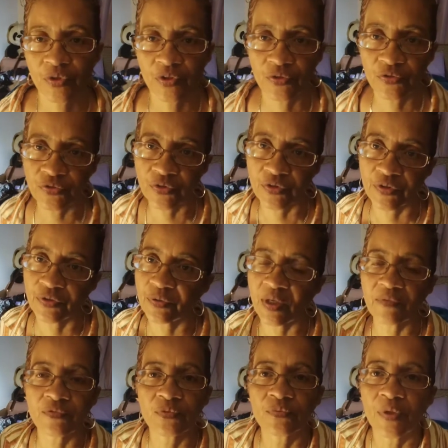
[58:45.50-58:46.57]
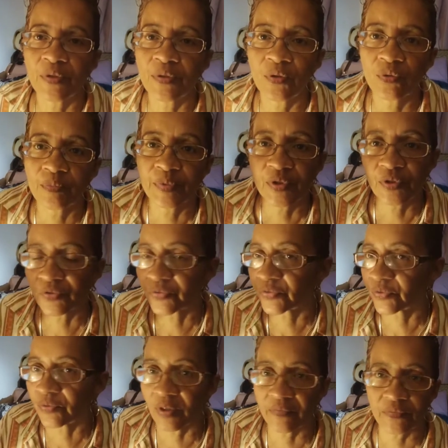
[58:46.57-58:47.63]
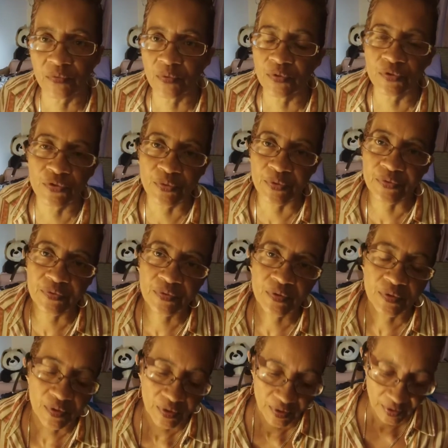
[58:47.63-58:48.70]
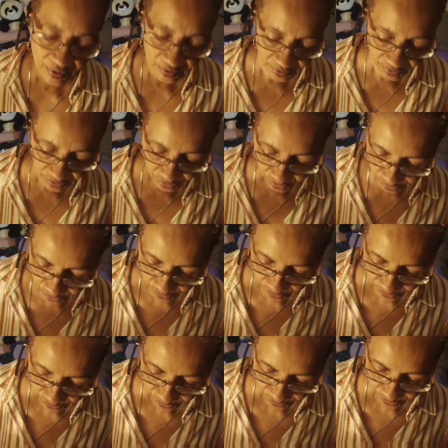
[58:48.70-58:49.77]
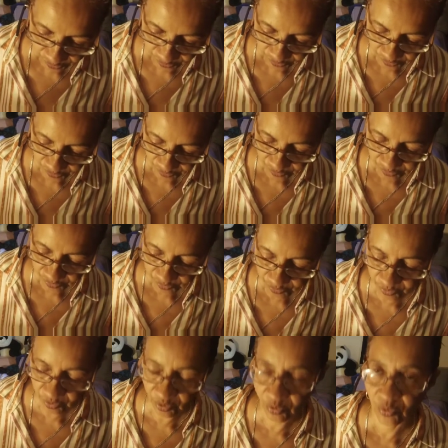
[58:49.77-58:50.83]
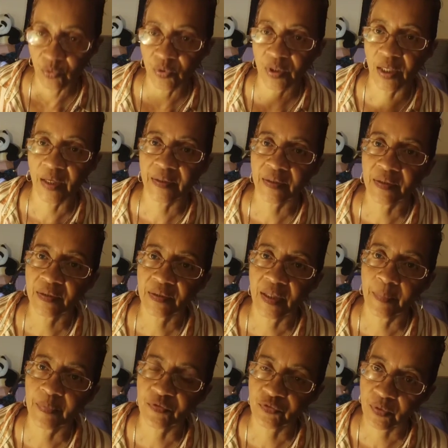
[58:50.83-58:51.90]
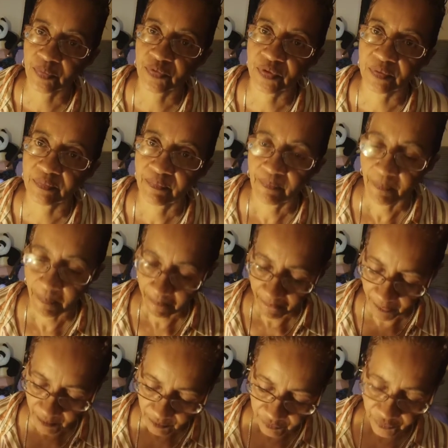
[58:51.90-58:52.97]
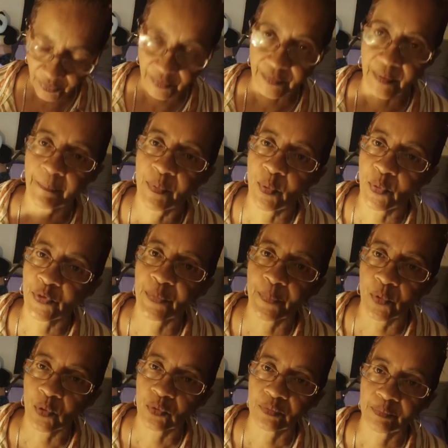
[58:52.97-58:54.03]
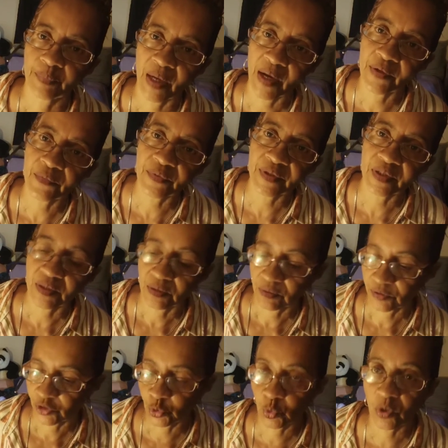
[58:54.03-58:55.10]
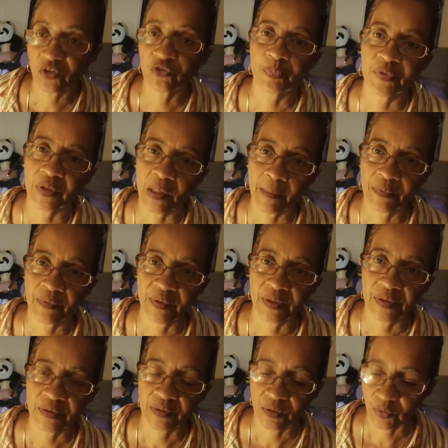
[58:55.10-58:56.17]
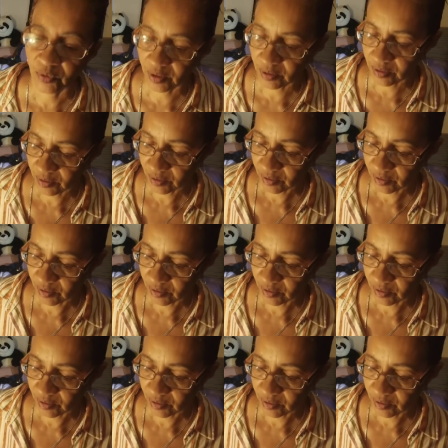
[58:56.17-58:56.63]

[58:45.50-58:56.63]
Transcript: triggers you and you have to run home because you have no other choice. So you would like a prescription for the portable battery USB operated, okay?